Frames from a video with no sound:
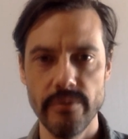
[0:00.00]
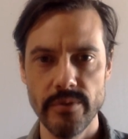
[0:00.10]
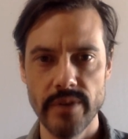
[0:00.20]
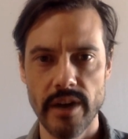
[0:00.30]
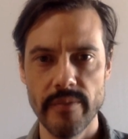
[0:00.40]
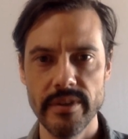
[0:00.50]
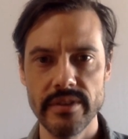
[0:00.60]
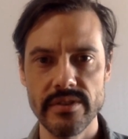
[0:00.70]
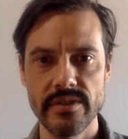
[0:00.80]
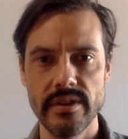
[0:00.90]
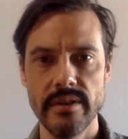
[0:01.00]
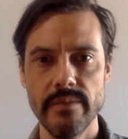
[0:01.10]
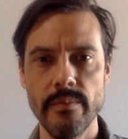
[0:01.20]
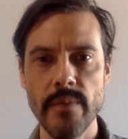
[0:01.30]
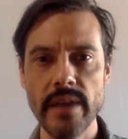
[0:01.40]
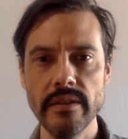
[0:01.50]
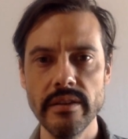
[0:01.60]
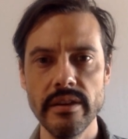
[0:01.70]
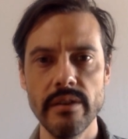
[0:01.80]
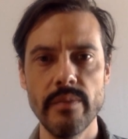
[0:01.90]
topics, mainly
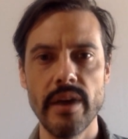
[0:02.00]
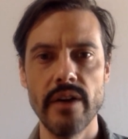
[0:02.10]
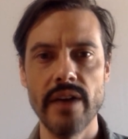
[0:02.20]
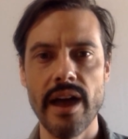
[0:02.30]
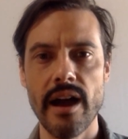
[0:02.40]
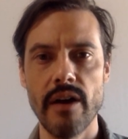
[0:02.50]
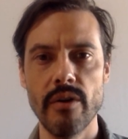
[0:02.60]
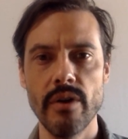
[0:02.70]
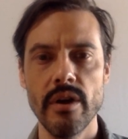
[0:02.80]
about how